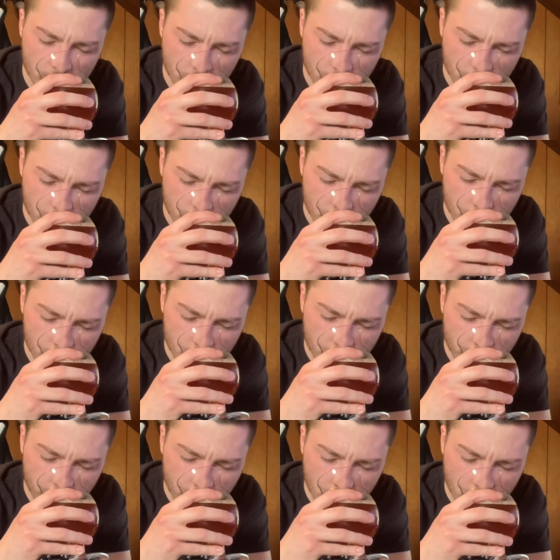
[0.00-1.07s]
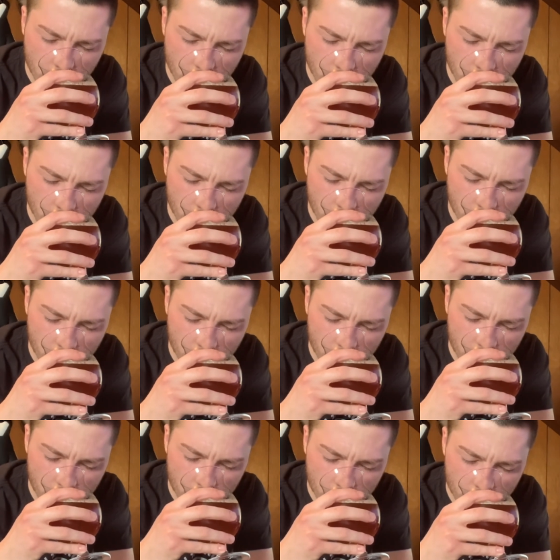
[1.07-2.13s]

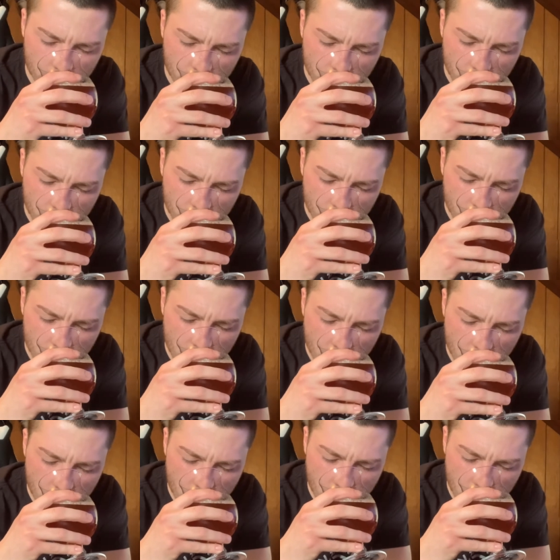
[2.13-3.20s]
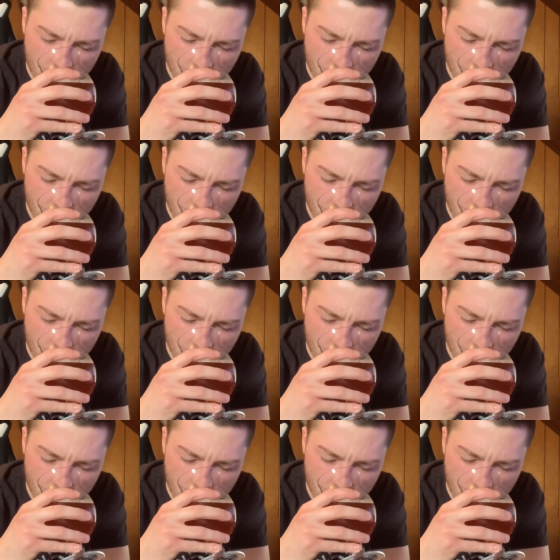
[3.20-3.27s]
Nothing is said.